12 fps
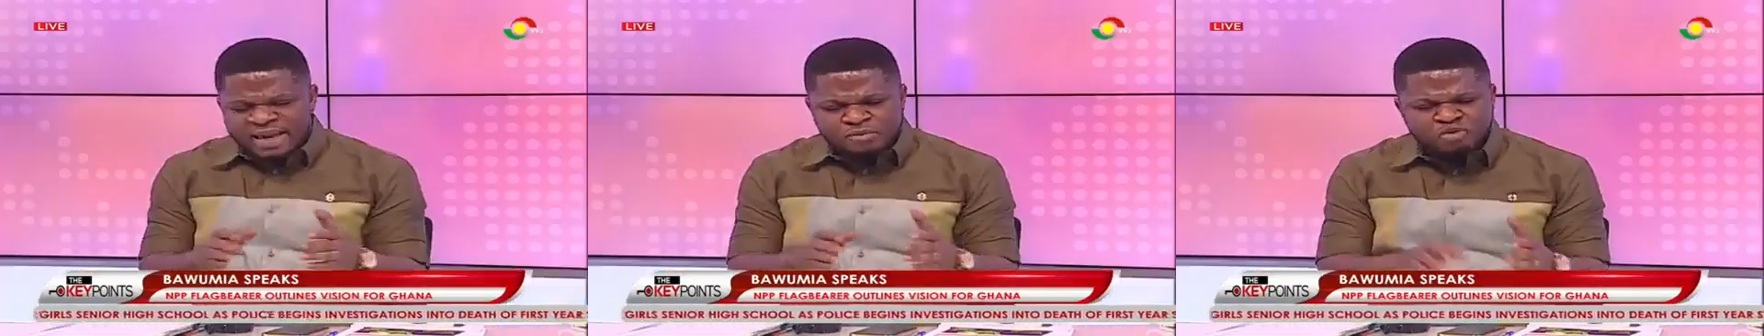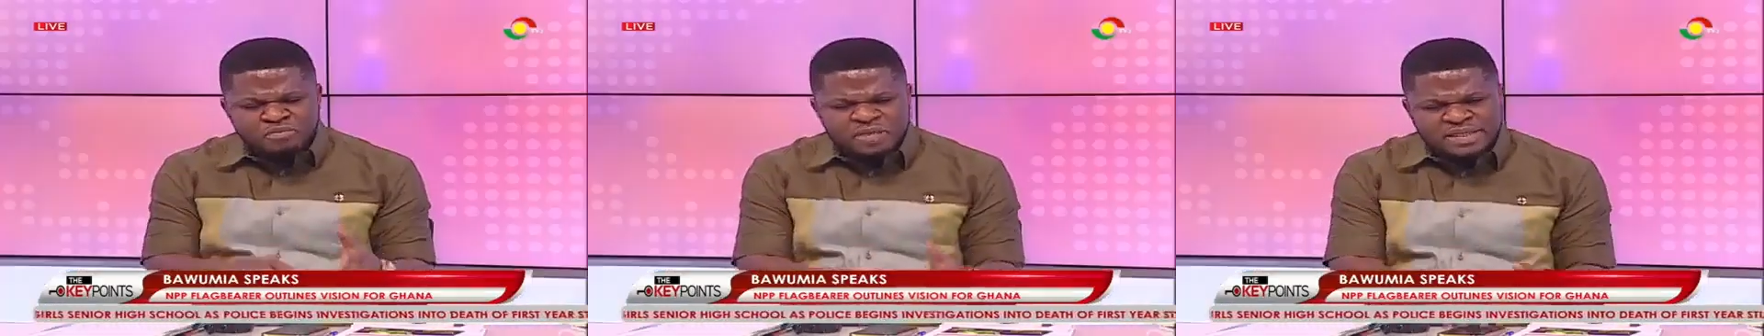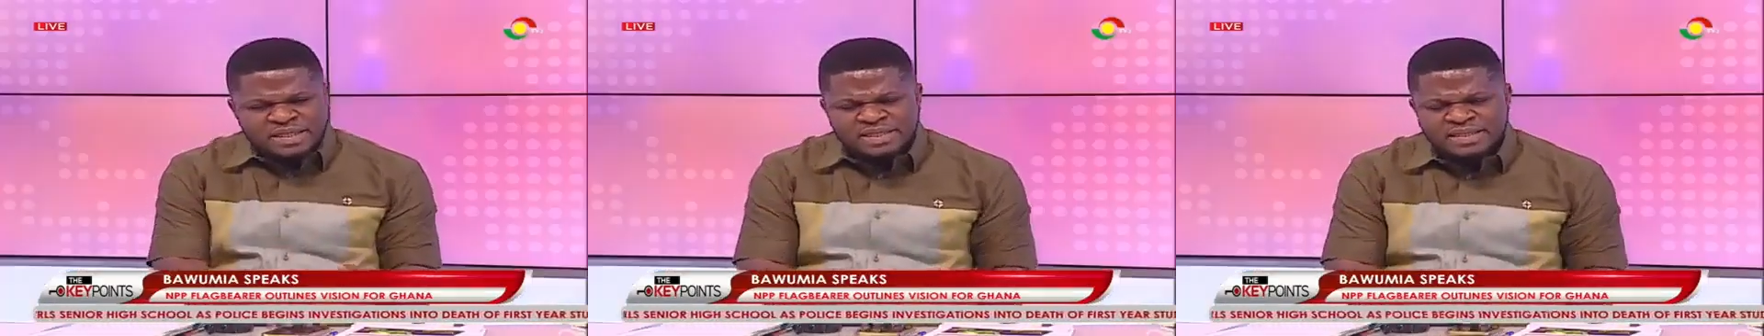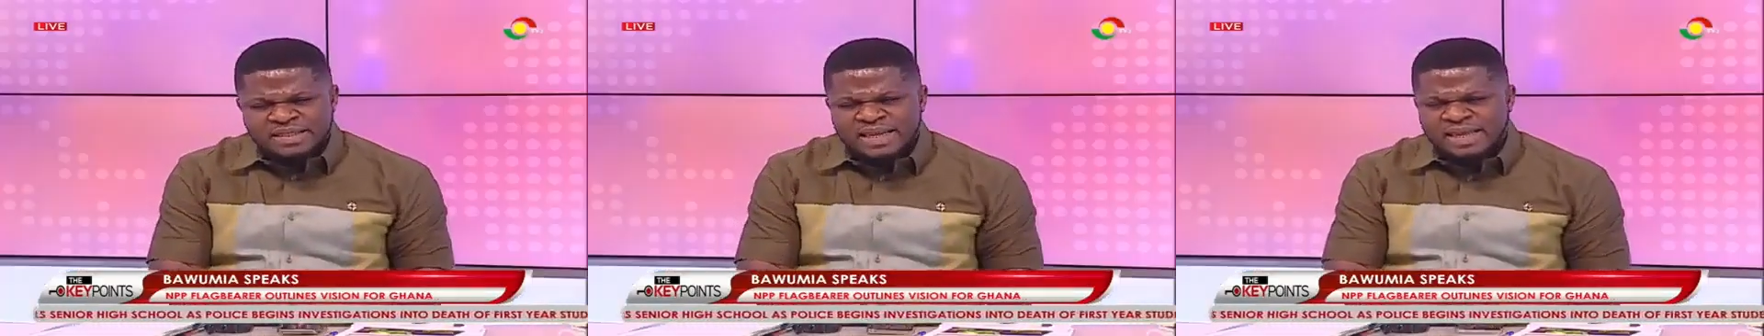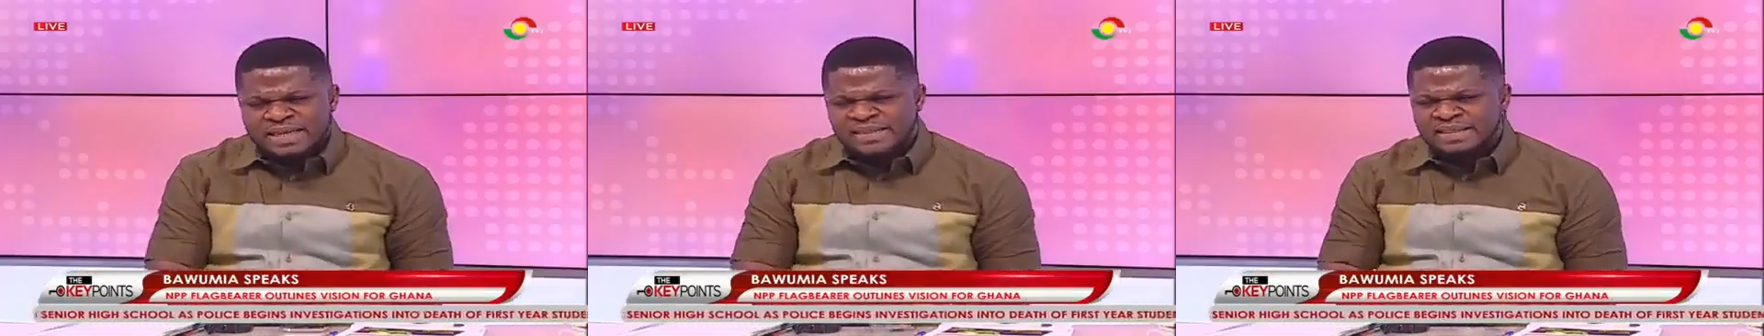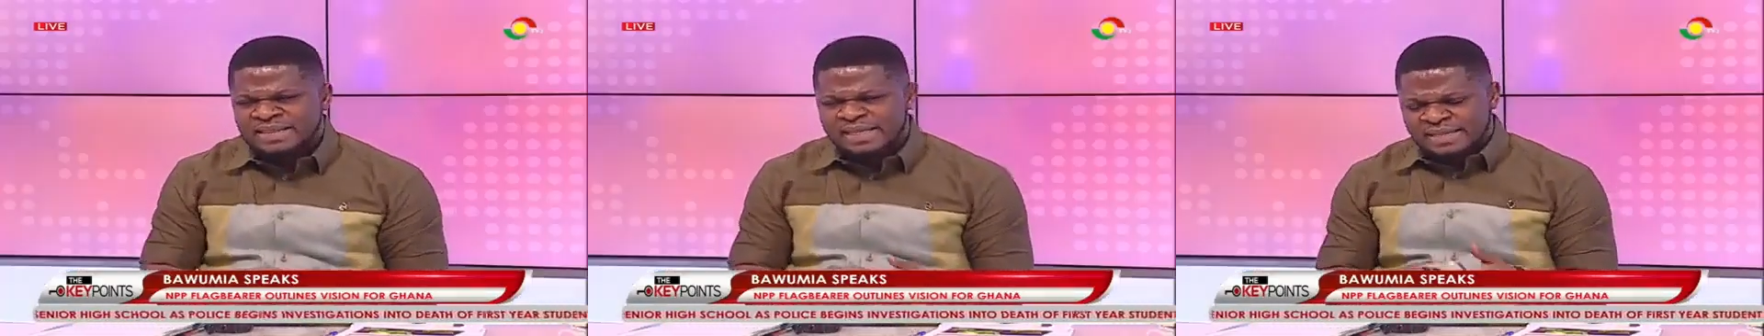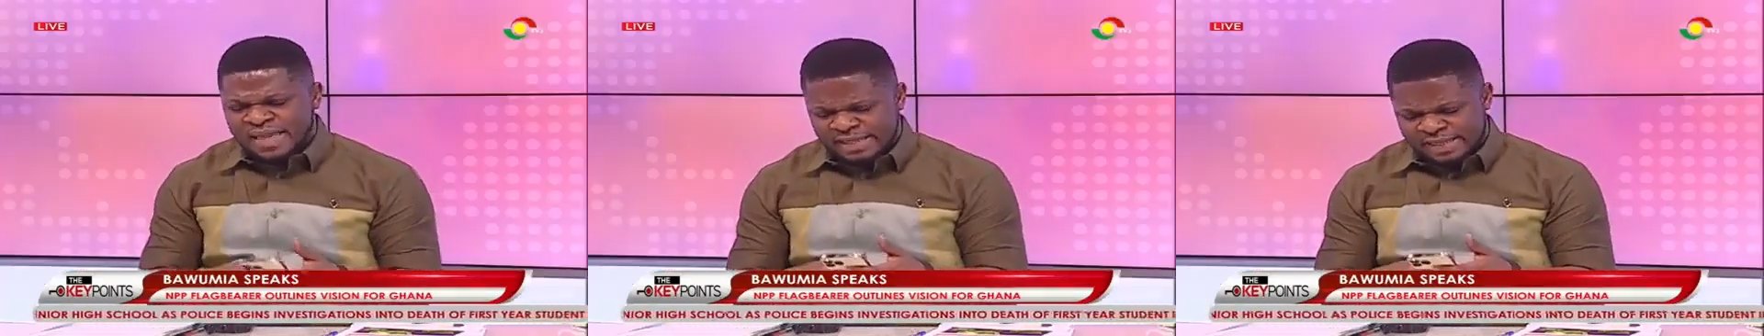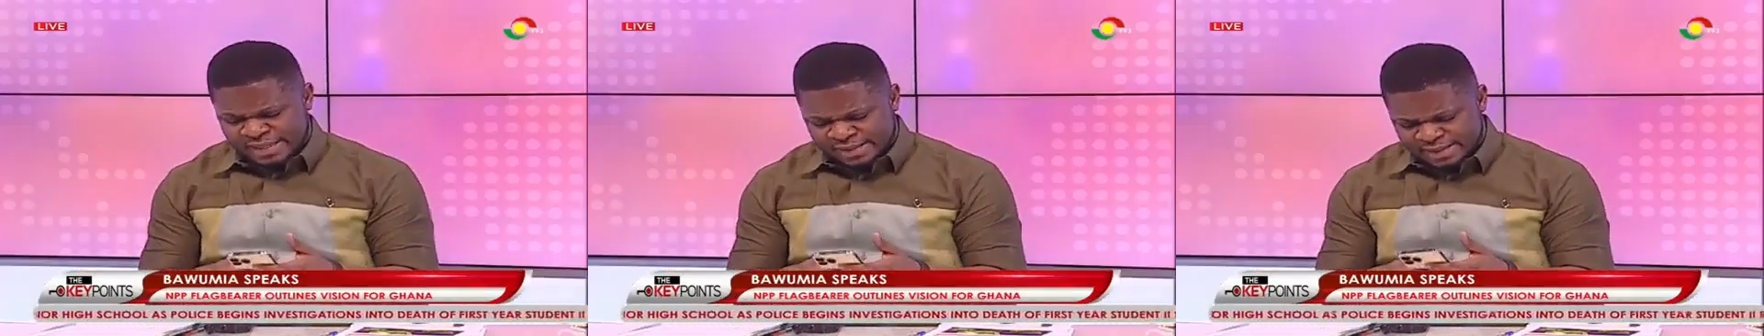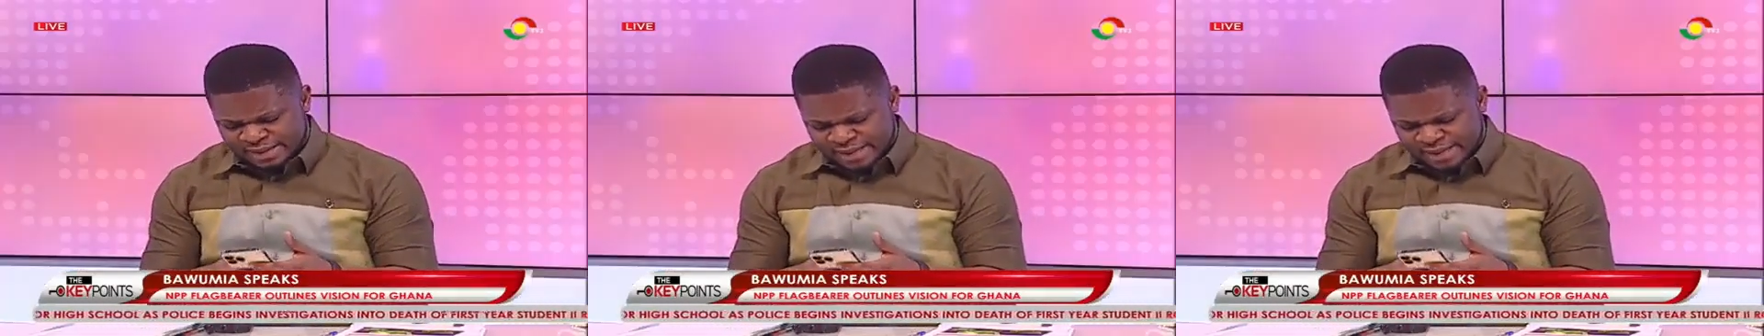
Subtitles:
to meet a certain energy sector debt